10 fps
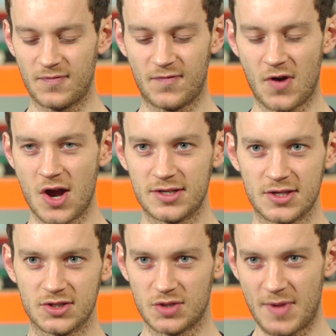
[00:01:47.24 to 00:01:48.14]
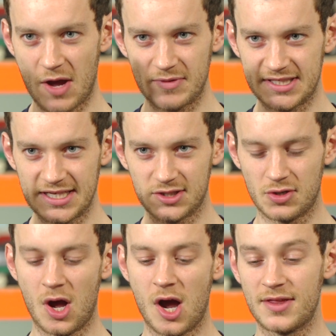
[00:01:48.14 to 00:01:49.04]
find that some helmets sit too
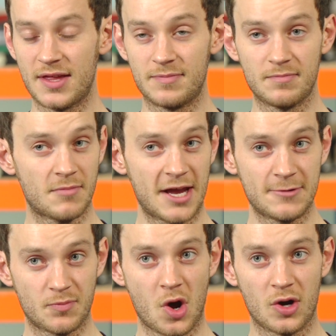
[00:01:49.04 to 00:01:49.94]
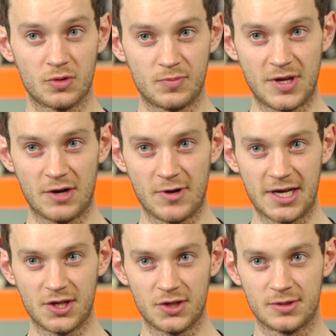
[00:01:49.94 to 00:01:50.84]
high, then maybe the POC would be a really
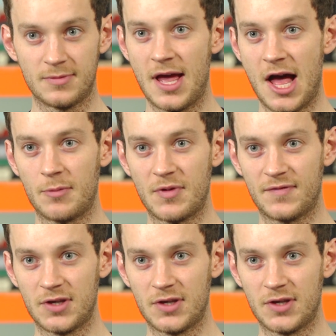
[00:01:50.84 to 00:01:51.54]
good helmet for